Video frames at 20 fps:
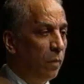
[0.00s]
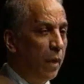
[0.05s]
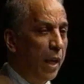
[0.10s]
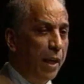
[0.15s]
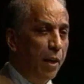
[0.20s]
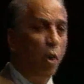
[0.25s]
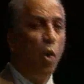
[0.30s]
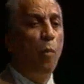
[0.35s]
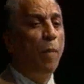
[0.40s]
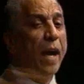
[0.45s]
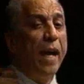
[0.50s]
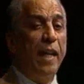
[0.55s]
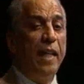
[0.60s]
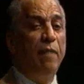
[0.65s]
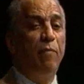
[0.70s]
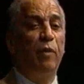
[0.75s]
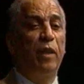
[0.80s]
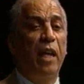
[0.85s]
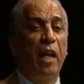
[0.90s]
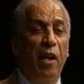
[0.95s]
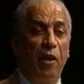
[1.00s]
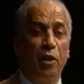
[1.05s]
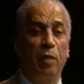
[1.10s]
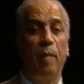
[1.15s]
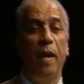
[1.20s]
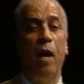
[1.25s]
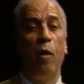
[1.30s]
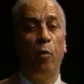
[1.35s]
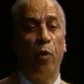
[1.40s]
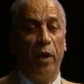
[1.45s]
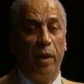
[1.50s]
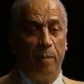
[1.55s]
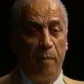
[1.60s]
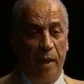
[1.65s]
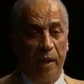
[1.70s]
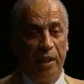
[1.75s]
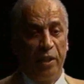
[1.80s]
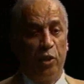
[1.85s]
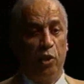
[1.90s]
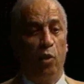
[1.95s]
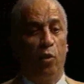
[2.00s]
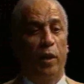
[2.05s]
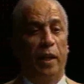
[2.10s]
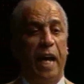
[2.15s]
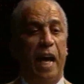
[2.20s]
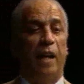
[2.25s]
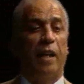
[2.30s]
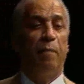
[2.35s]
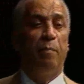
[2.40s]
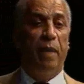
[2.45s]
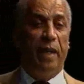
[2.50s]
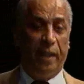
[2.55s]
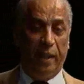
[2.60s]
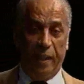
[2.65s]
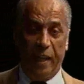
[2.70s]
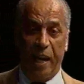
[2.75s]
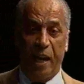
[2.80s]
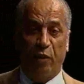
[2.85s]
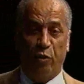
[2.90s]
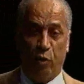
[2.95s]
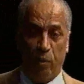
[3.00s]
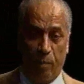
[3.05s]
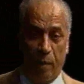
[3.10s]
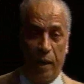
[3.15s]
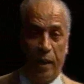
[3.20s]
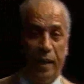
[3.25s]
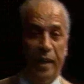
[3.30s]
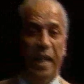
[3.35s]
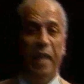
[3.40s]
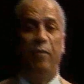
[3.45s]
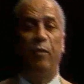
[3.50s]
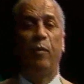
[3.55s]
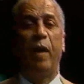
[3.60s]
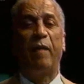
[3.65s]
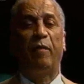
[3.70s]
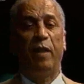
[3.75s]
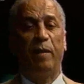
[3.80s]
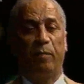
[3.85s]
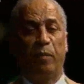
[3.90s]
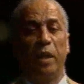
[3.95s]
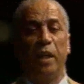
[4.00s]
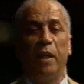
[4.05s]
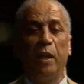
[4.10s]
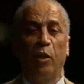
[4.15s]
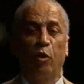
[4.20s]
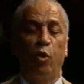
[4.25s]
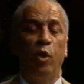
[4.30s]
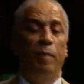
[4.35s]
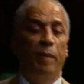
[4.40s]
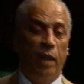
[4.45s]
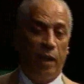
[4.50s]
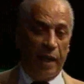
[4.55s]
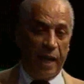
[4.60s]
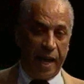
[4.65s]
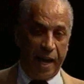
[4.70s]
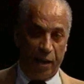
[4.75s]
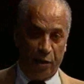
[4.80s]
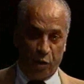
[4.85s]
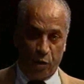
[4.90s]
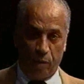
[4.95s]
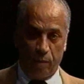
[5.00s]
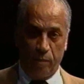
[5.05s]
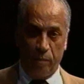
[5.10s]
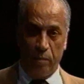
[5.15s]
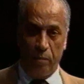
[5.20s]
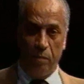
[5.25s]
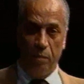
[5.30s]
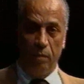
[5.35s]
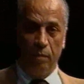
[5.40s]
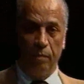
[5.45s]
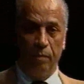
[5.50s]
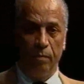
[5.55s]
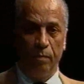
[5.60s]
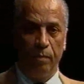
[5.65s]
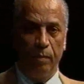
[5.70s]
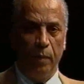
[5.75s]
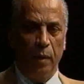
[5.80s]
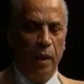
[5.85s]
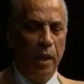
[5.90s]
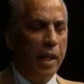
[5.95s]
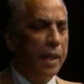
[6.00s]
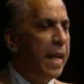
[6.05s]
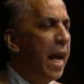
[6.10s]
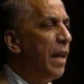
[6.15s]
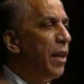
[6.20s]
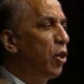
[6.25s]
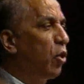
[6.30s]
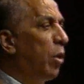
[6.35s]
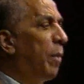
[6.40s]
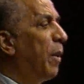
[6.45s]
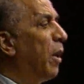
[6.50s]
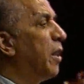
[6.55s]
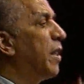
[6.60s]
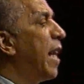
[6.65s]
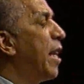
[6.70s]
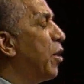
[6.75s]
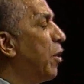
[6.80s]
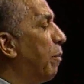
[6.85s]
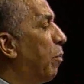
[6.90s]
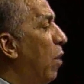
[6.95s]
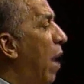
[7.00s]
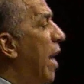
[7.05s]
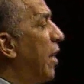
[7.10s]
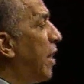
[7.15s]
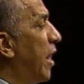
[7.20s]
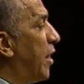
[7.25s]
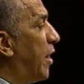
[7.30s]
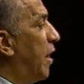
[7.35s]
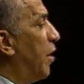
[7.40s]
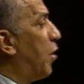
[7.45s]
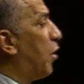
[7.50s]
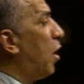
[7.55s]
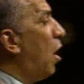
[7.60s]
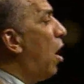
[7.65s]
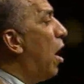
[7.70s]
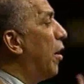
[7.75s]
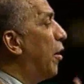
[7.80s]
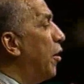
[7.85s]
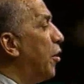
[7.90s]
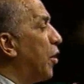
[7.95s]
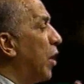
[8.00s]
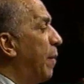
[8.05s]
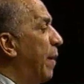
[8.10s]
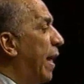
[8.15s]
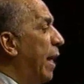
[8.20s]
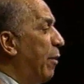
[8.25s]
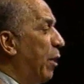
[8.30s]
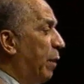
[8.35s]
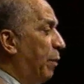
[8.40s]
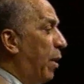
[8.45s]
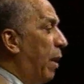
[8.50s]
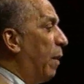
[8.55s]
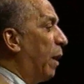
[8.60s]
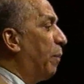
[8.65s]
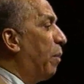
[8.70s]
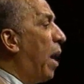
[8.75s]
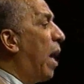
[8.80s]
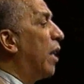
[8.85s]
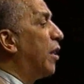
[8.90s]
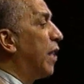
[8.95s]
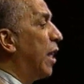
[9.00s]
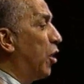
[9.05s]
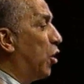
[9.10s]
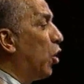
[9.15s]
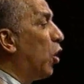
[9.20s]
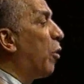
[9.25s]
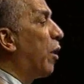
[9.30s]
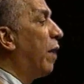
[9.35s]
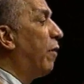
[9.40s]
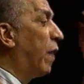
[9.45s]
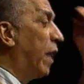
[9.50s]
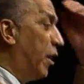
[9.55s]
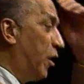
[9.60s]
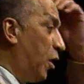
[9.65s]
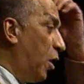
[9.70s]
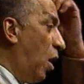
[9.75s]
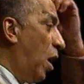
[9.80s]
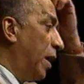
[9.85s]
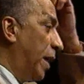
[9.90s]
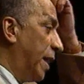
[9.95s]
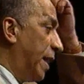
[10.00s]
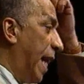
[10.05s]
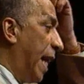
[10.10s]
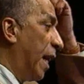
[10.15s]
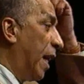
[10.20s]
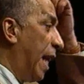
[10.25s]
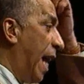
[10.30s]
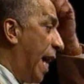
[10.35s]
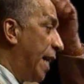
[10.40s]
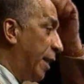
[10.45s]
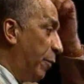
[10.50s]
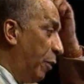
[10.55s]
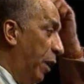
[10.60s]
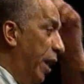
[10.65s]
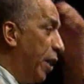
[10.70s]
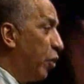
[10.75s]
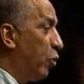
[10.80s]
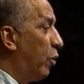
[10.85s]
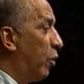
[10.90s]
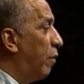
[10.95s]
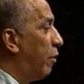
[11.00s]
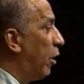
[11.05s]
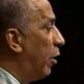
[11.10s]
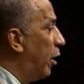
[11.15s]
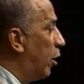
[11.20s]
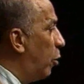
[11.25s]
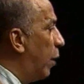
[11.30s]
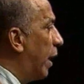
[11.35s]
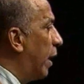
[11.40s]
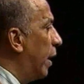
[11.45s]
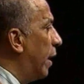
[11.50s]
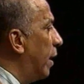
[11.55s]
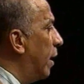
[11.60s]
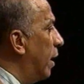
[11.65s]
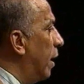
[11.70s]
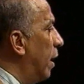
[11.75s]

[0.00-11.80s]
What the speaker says: And nobody even cares about where the money is going and how they're making the extra money, even after they criminalize you. Now, this criminalization process didn't start here, so let me get with the public policy and show where everything started, and let's analyze it with history very quickly.